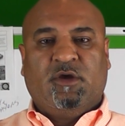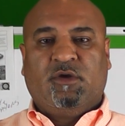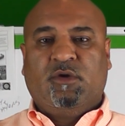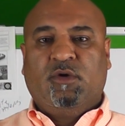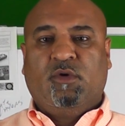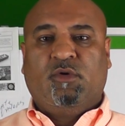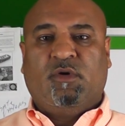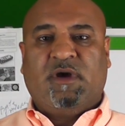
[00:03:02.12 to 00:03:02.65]

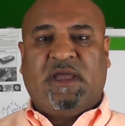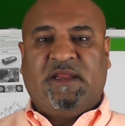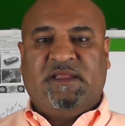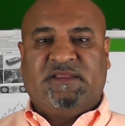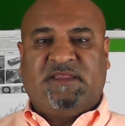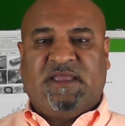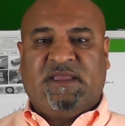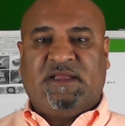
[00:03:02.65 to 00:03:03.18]
Google
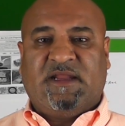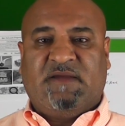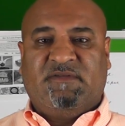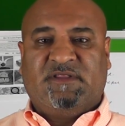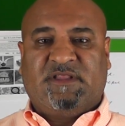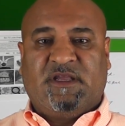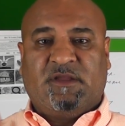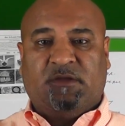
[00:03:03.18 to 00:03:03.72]
anything and
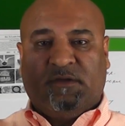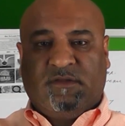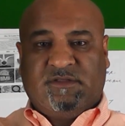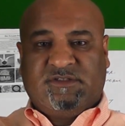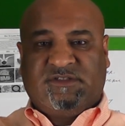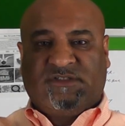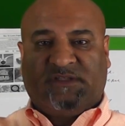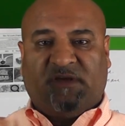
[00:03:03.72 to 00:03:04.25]
everything,
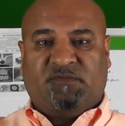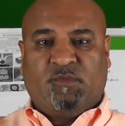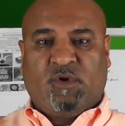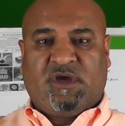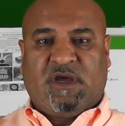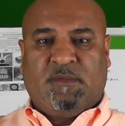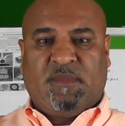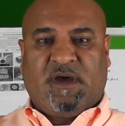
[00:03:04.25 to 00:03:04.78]
stuff will
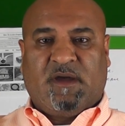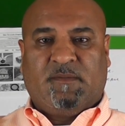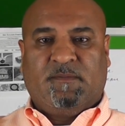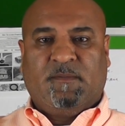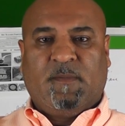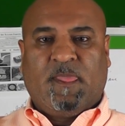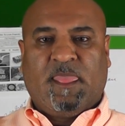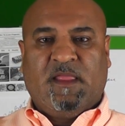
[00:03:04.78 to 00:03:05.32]
come up.
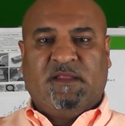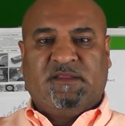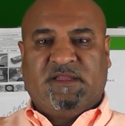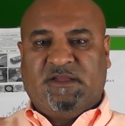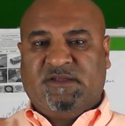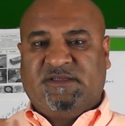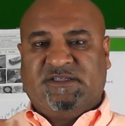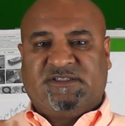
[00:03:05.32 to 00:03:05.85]

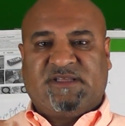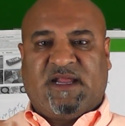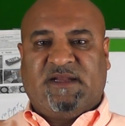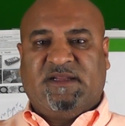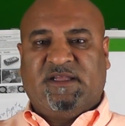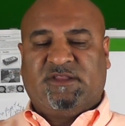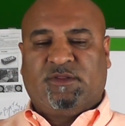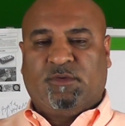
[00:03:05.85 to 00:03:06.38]
Then you just got to
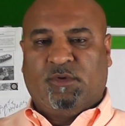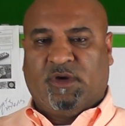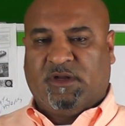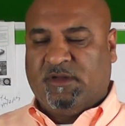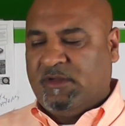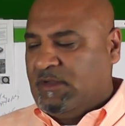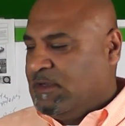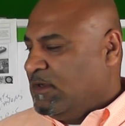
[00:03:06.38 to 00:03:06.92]
dig through it,
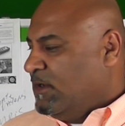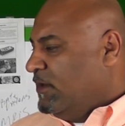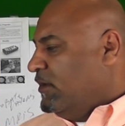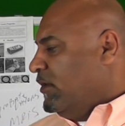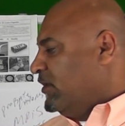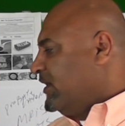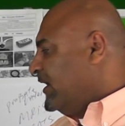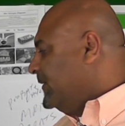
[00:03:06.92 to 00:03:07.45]

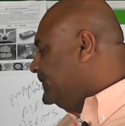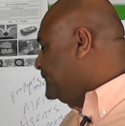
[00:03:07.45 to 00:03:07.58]
okay?